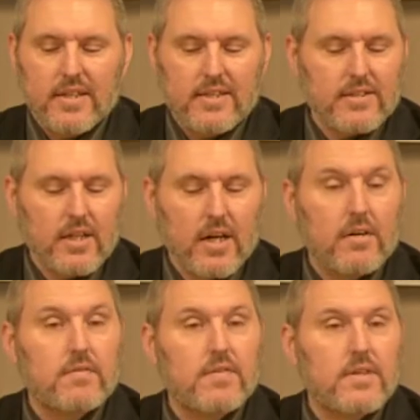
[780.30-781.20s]
love.
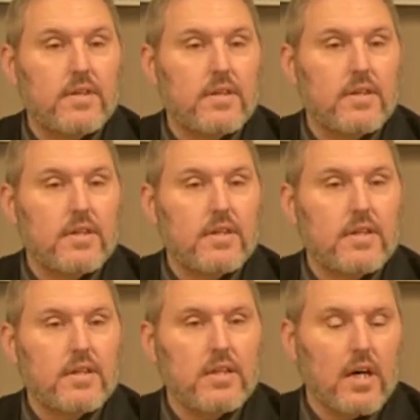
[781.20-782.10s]

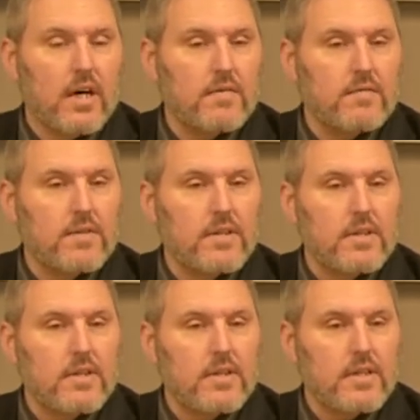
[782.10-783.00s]
Love
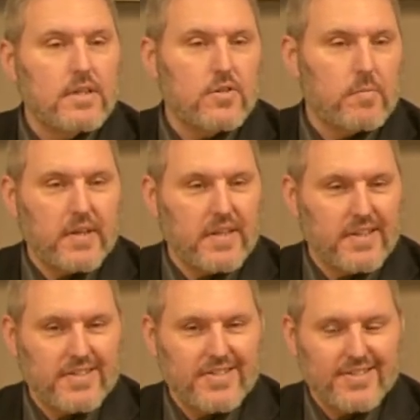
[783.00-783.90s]
is
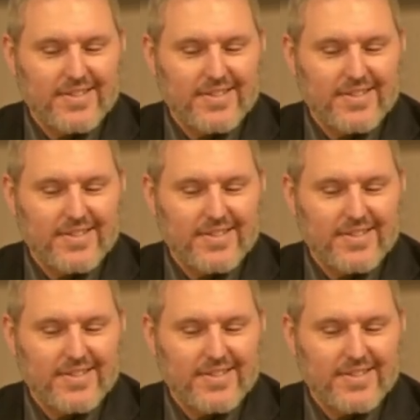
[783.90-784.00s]
obedience.